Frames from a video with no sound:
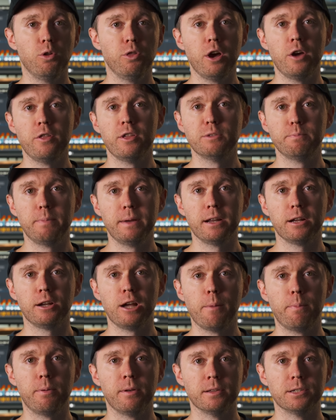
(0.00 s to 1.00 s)
Although there's been a
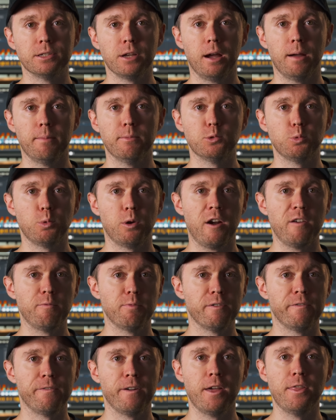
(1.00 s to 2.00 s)
couple of times where I
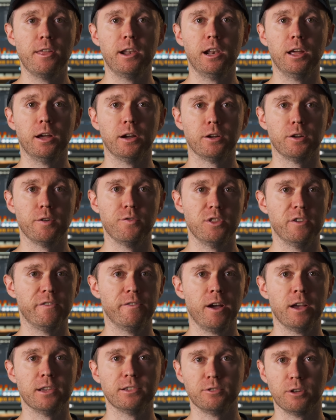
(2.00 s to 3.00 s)
prefer the look of the
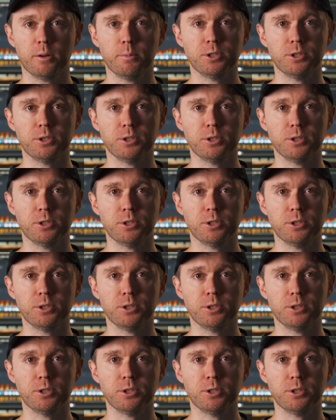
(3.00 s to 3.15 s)
faster